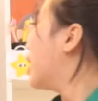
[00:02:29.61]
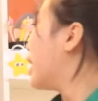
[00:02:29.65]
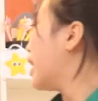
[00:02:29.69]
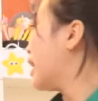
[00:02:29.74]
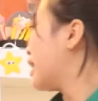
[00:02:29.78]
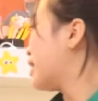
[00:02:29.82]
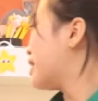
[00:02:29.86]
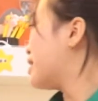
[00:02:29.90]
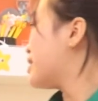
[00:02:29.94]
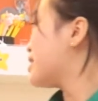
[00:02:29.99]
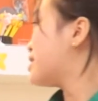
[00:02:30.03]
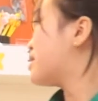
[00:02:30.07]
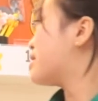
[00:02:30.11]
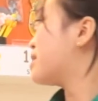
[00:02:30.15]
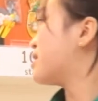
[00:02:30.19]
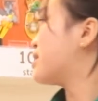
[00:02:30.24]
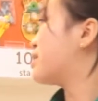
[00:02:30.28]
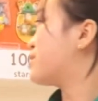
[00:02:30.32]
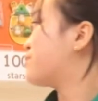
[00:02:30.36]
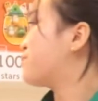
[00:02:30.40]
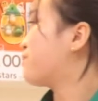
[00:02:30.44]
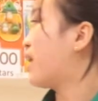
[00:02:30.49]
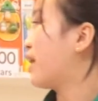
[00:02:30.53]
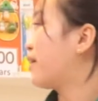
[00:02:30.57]
And this
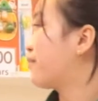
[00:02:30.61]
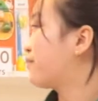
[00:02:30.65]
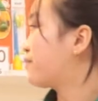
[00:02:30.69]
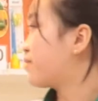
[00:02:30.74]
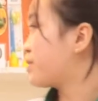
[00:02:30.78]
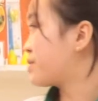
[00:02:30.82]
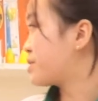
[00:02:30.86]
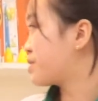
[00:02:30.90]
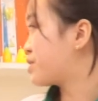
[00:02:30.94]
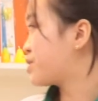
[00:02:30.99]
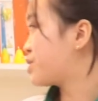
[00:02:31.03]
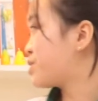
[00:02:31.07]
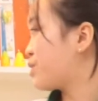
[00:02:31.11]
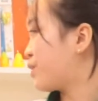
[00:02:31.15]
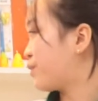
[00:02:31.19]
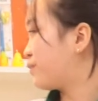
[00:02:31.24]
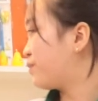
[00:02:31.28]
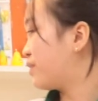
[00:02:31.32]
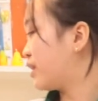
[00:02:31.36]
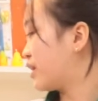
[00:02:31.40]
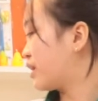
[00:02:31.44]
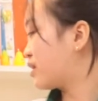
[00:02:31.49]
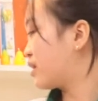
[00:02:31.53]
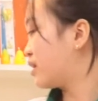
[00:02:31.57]
is my first
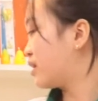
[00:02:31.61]
topic.